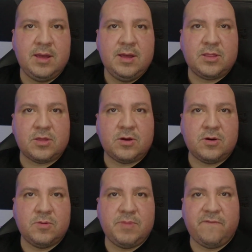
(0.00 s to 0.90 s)

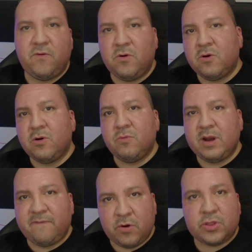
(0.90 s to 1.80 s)
So before, when I
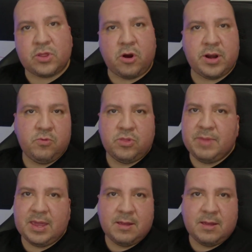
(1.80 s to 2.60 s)
first started, it was me.